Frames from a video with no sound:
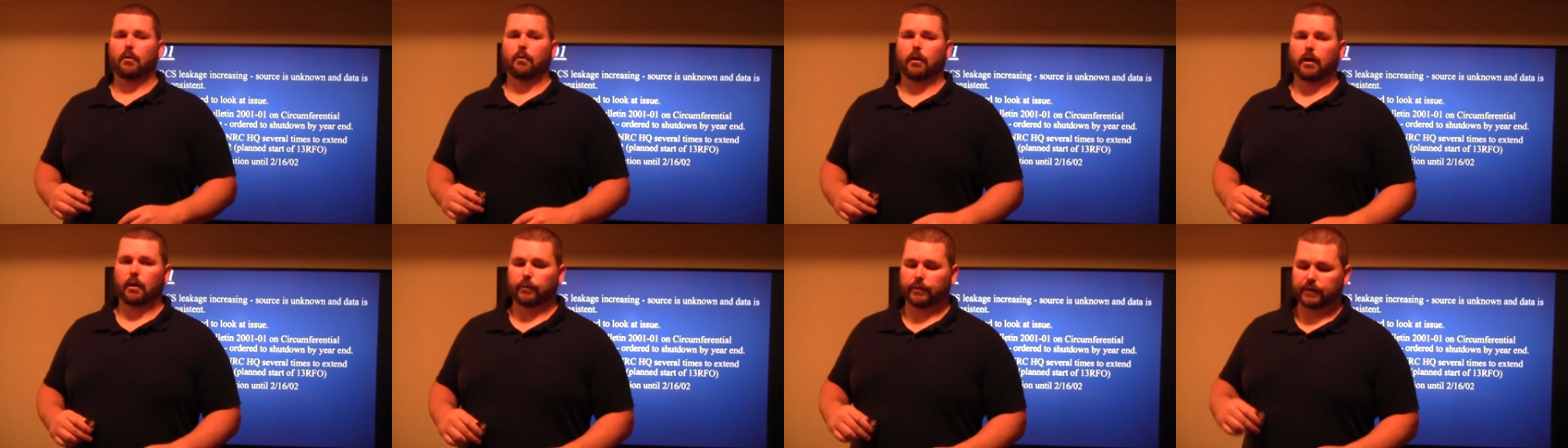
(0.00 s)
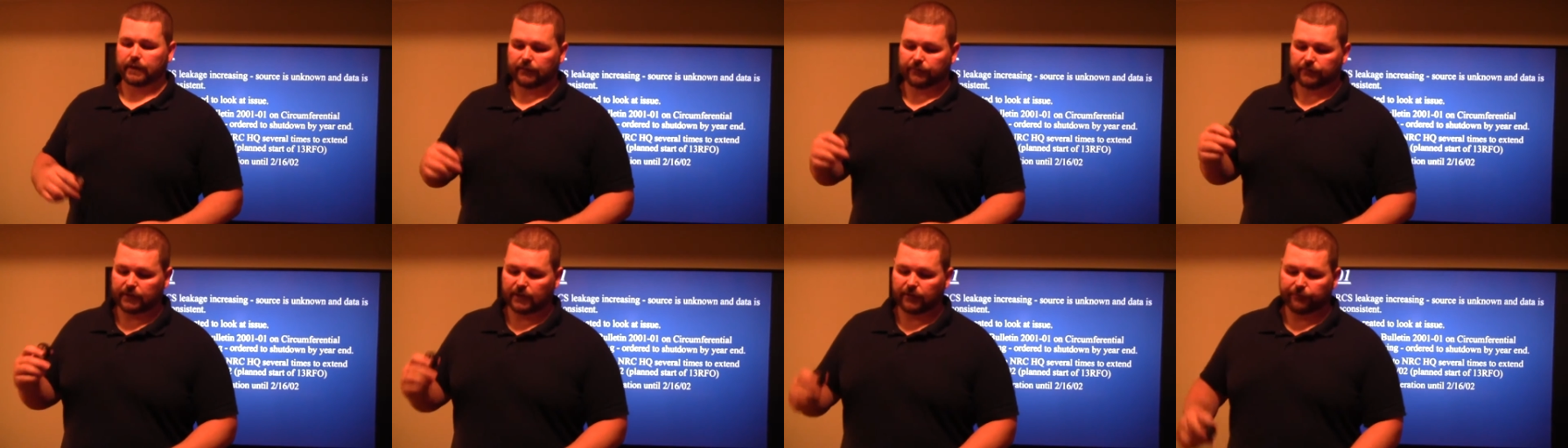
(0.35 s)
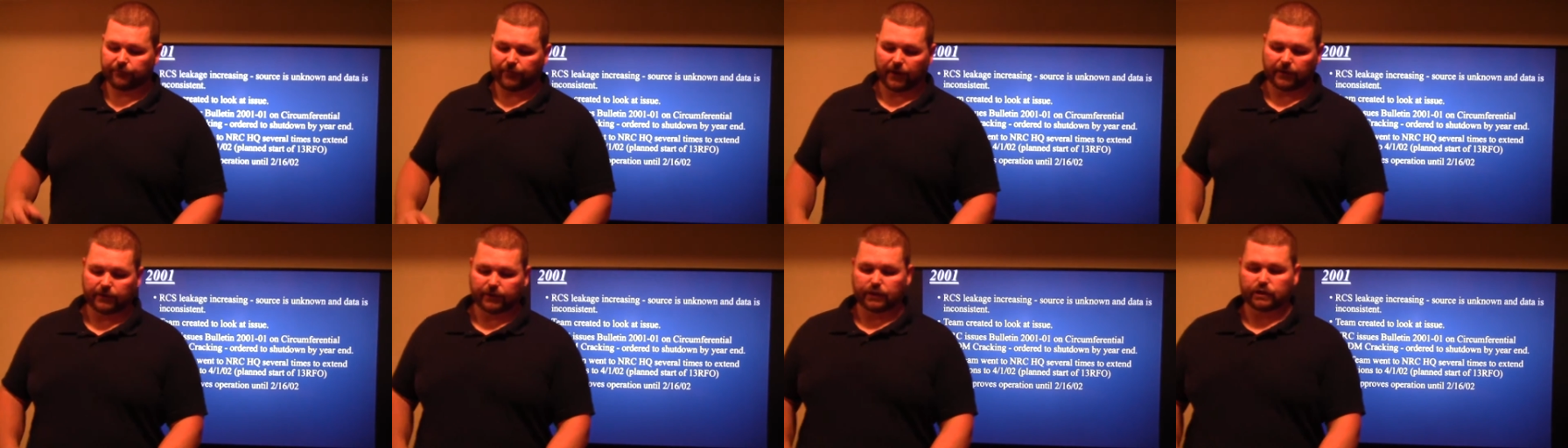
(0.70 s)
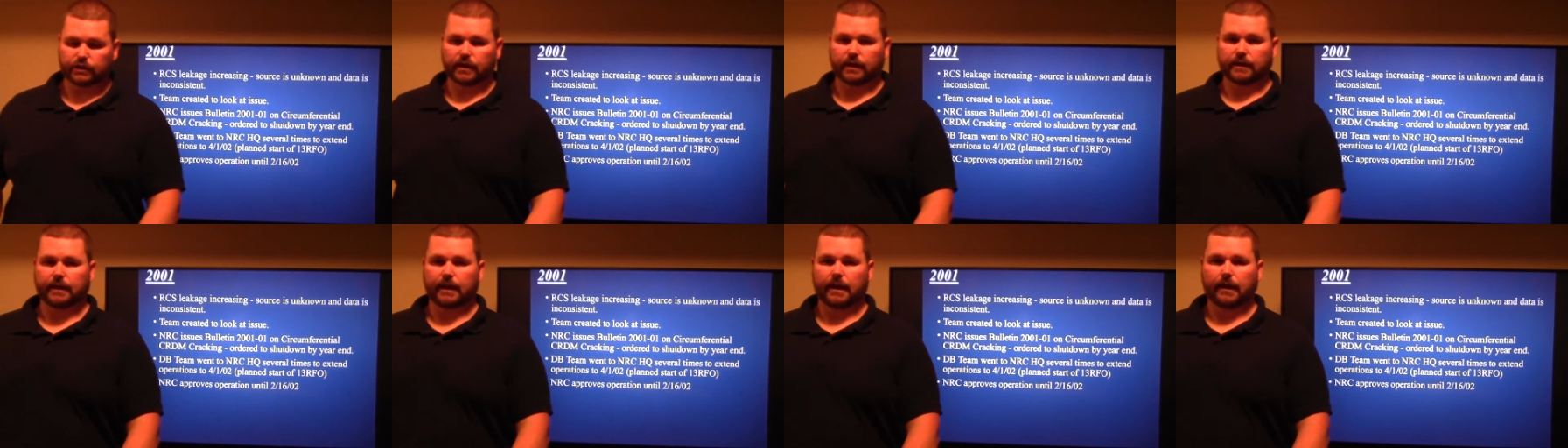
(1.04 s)
where when they did finally
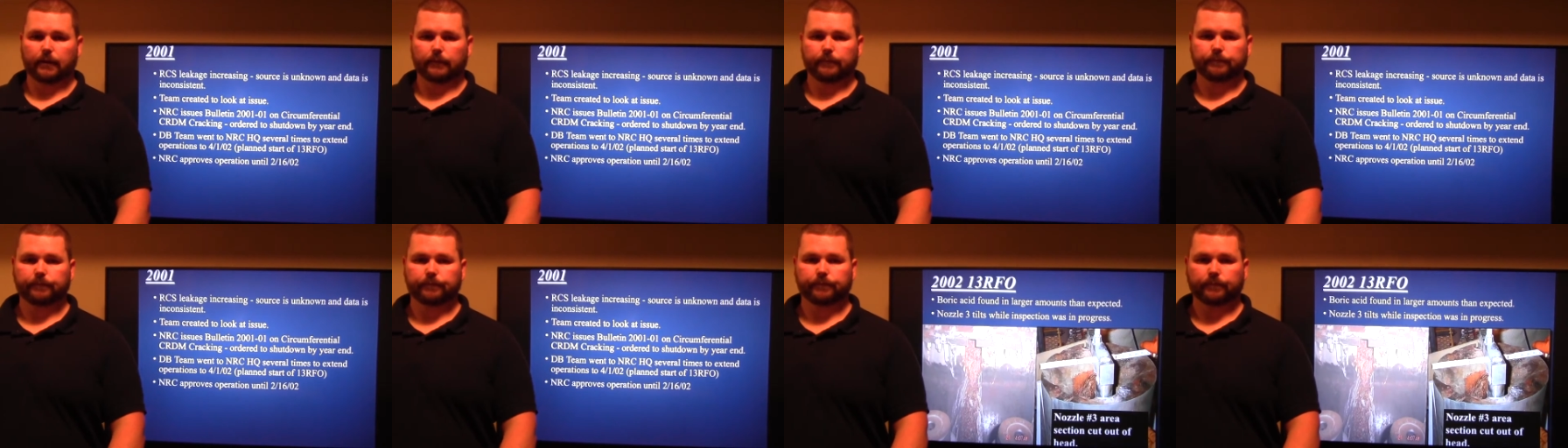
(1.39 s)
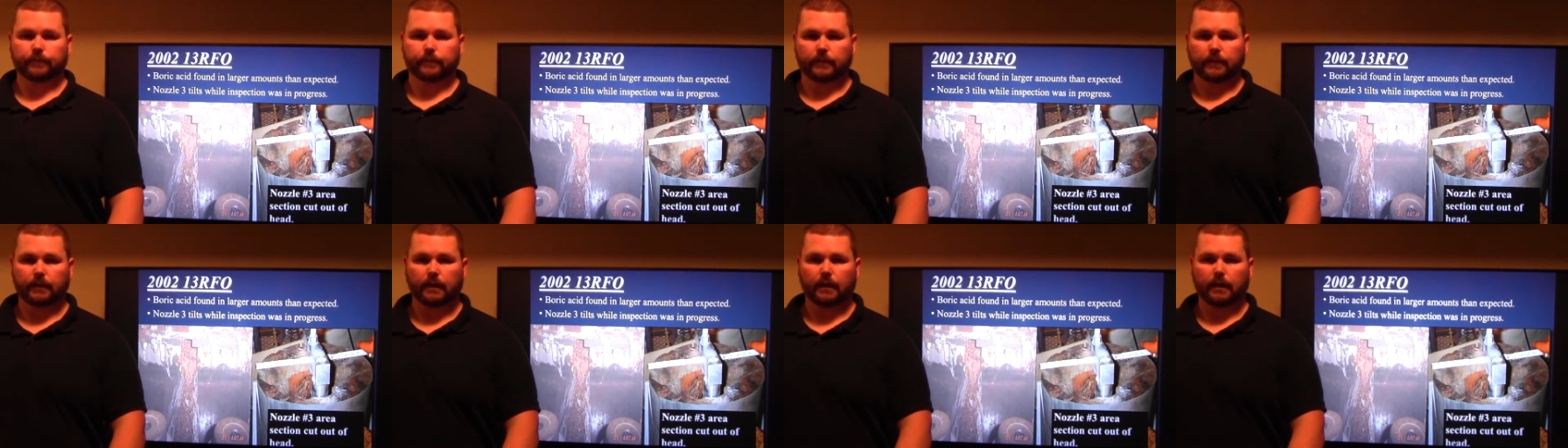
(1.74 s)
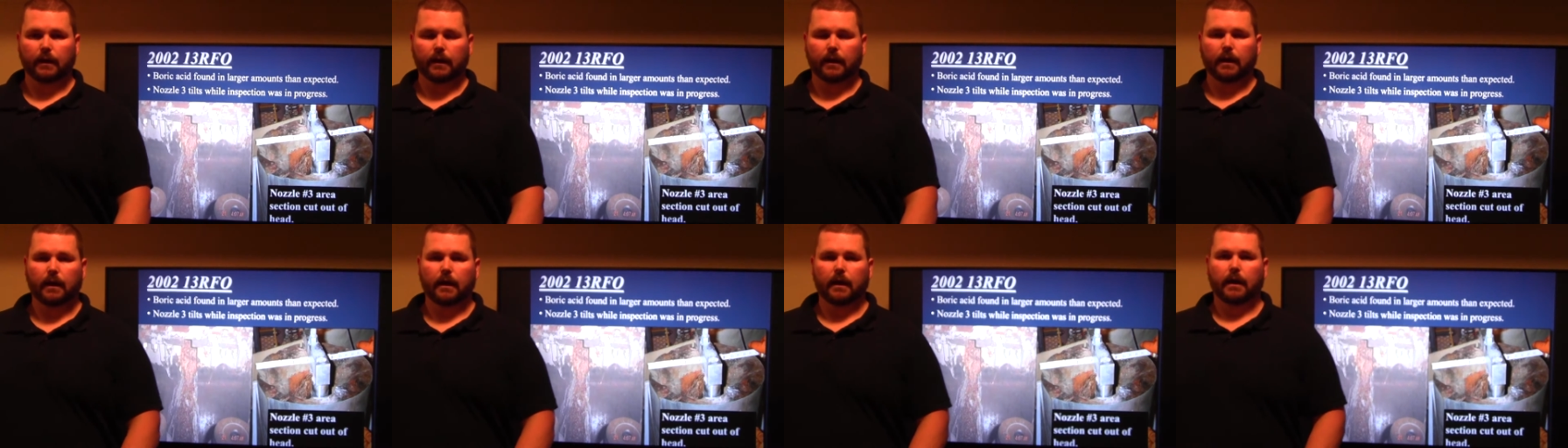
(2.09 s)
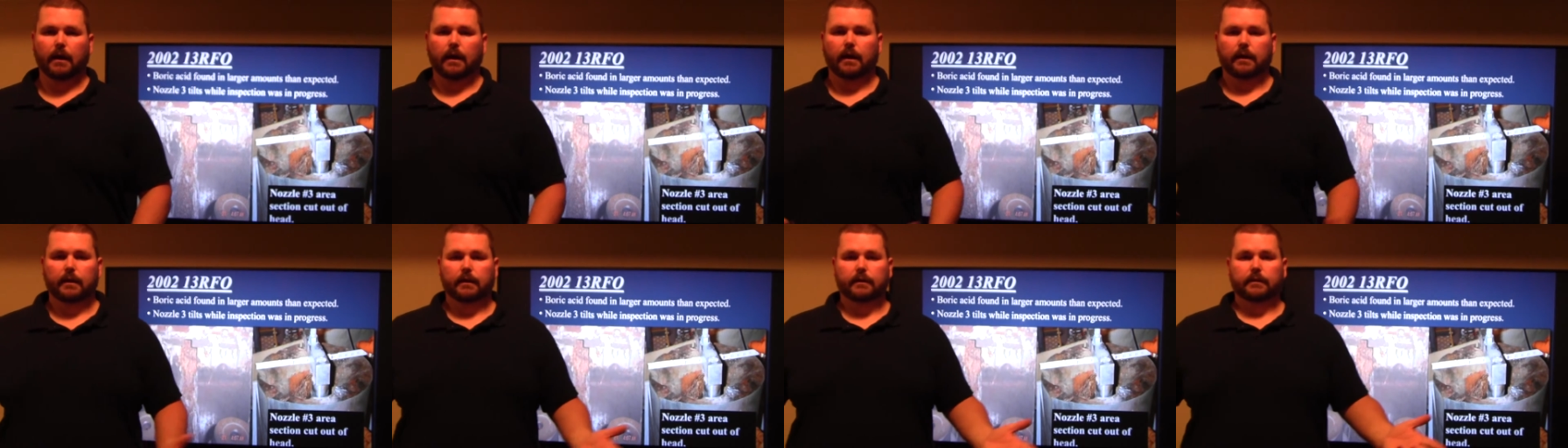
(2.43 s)
shut down,
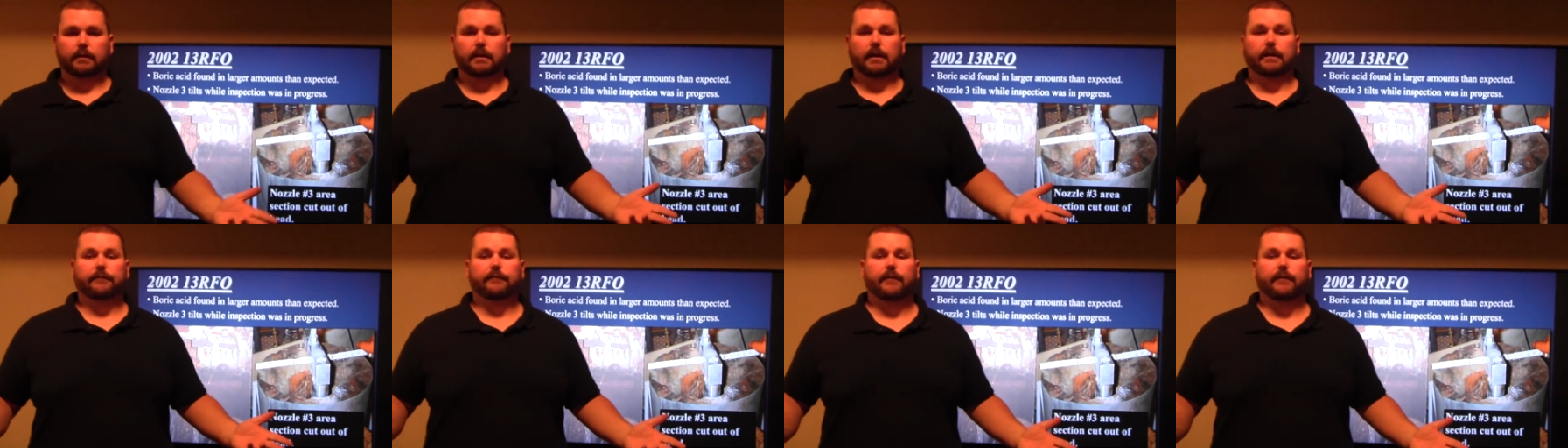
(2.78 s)
they